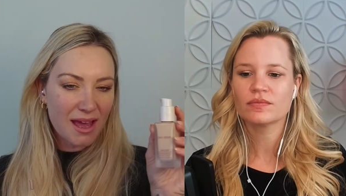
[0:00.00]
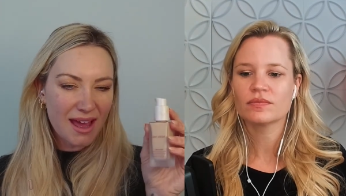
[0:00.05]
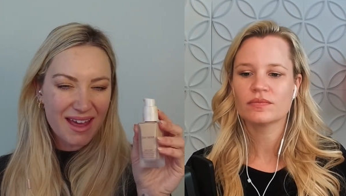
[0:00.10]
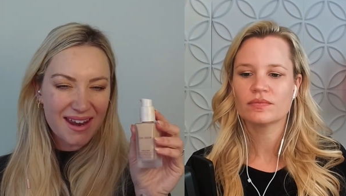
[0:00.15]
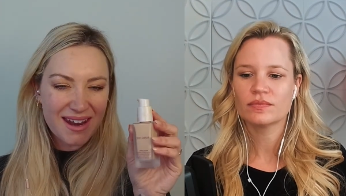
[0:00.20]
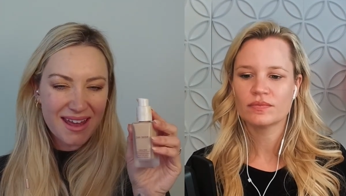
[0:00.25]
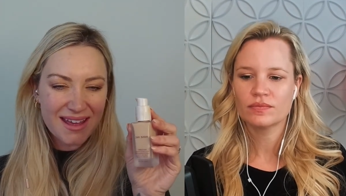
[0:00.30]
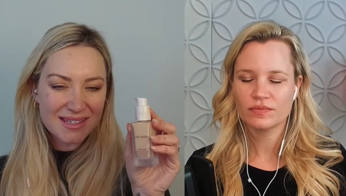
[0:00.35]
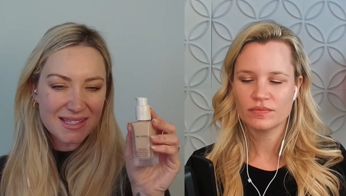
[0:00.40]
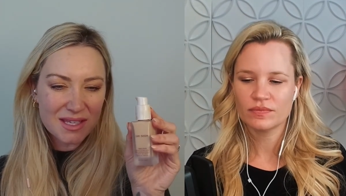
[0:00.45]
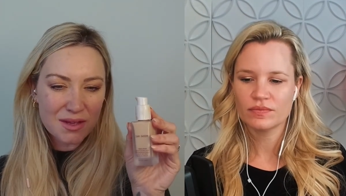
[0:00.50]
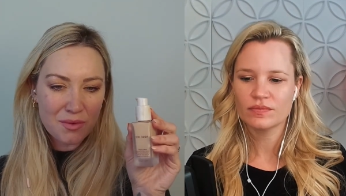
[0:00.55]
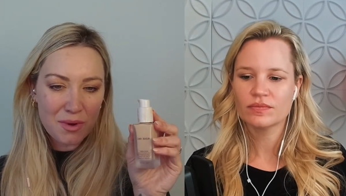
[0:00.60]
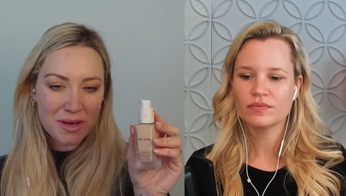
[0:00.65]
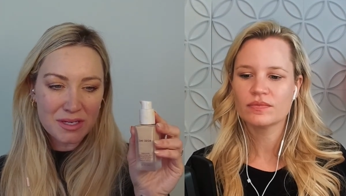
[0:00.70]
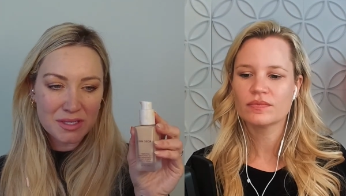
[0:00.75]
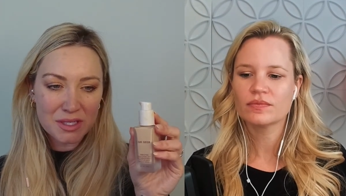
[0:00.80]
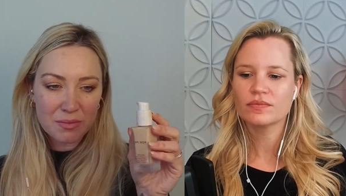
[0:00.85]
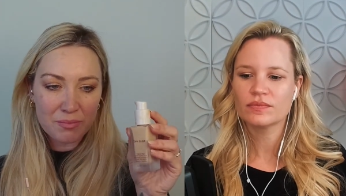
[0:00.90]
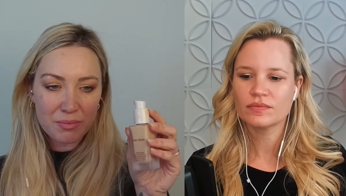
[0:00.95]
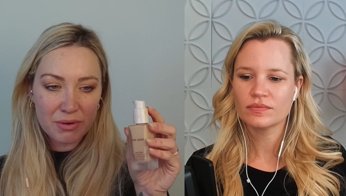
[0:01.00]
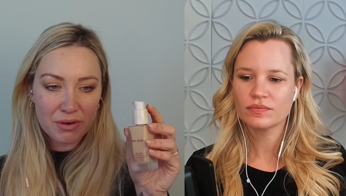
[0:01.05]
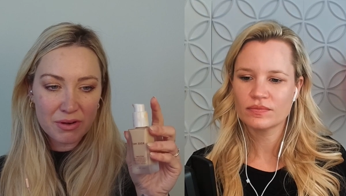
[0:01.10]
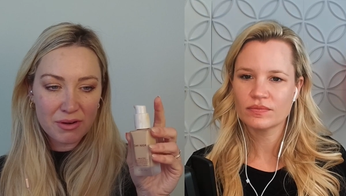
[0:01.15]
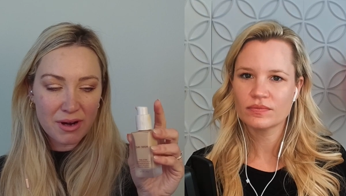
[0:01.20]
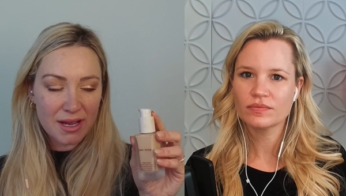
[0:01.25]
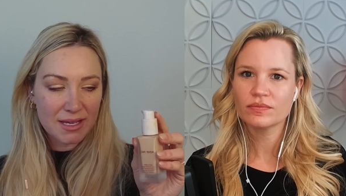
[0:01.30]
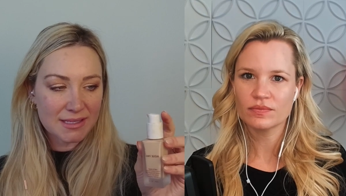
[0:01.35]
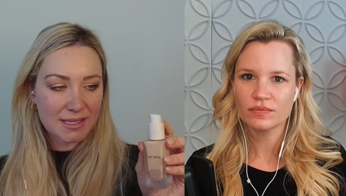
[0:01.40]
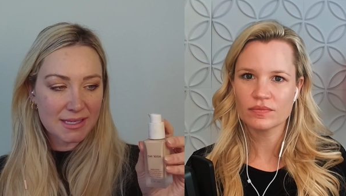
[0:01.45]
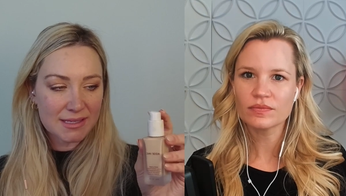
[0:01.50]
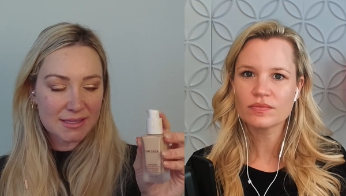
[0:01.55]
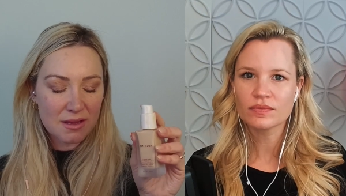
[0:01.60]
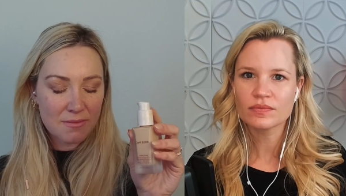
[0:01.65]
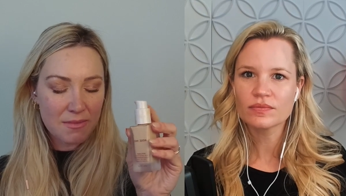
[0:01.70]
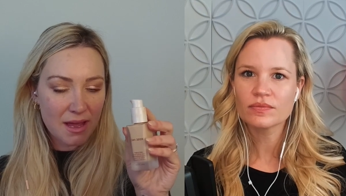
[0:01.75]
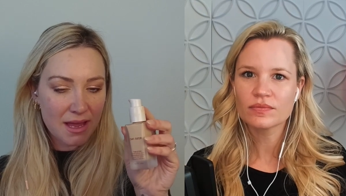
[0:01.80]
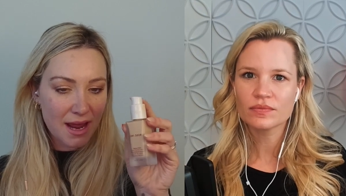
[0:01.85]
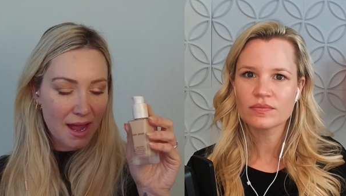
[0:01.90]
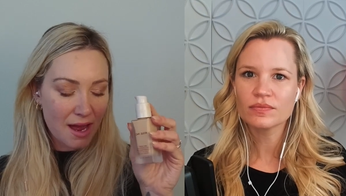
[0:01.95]
Speaker 1: And as the winter progresses, I
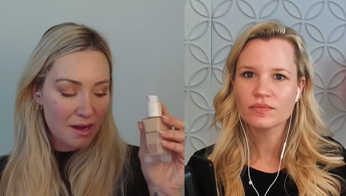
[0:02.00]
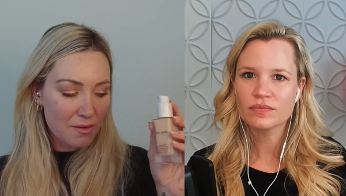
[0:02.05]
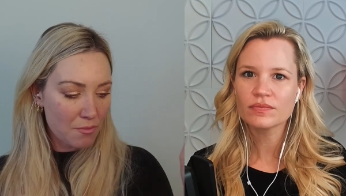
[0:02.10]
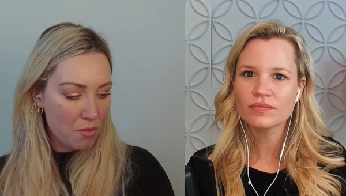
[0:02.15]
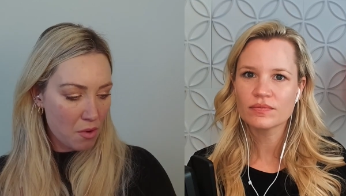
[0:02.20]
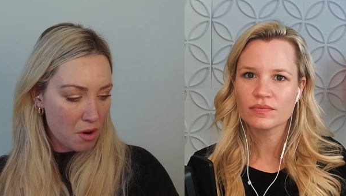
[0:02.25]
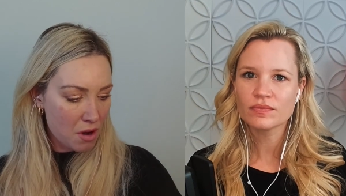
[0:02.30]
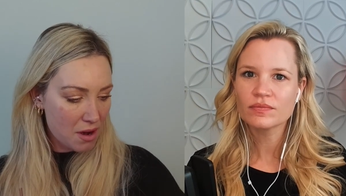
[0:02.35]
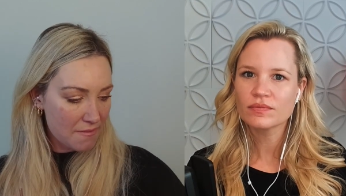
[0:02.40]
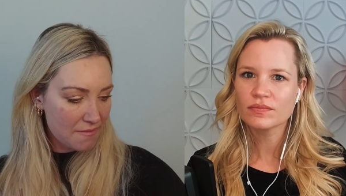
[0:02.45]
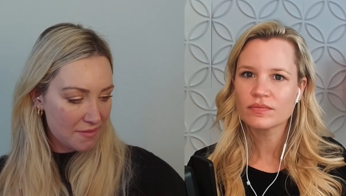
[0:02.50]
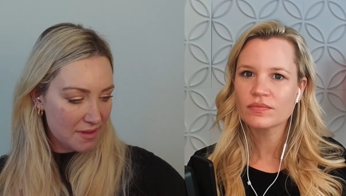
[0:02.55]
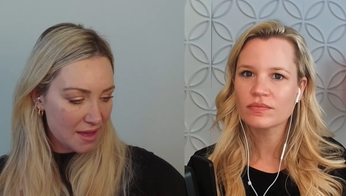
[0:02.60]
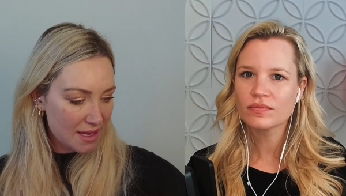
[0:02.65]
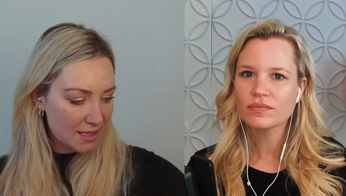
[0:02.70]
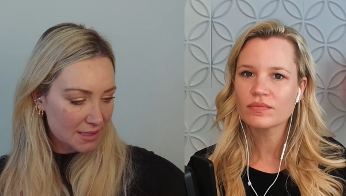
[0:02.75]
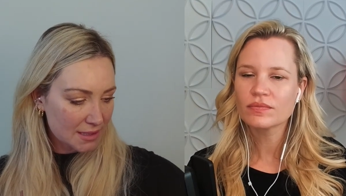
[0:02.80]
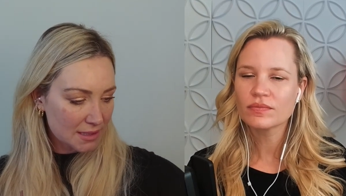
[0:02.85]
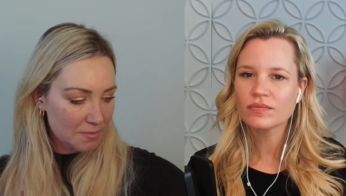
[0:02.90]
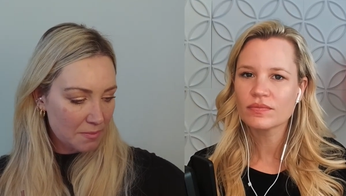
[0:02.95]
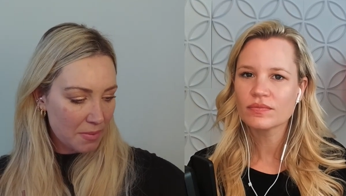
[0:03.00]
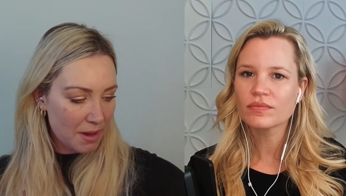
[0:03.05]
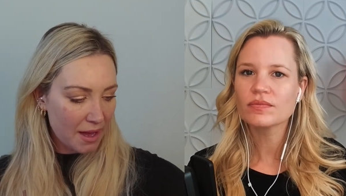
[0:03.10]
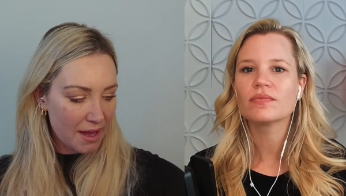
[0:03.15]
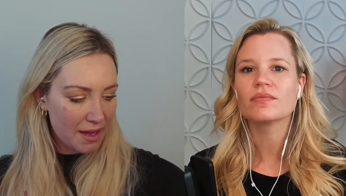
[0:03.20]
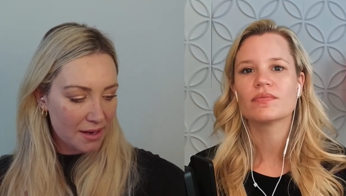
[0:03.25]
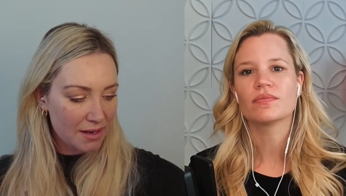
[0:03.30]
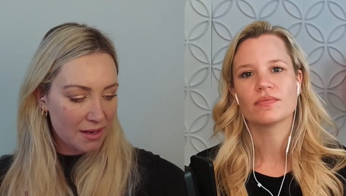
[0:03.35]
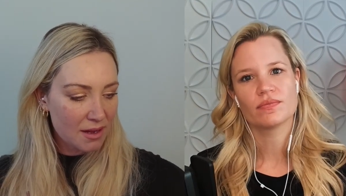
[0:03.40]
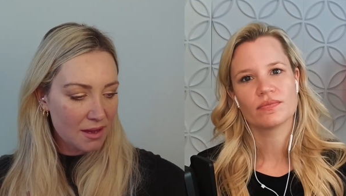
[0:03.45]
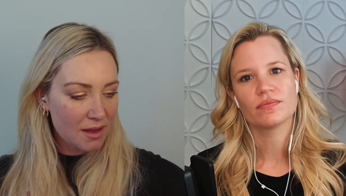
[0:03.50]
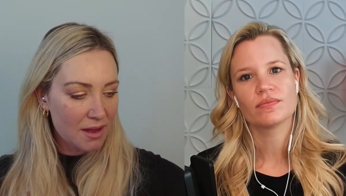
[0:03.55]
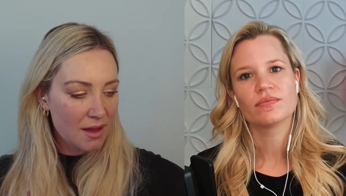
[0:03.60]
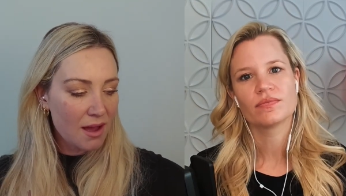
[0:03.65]
might add more of this, but mm-hmm.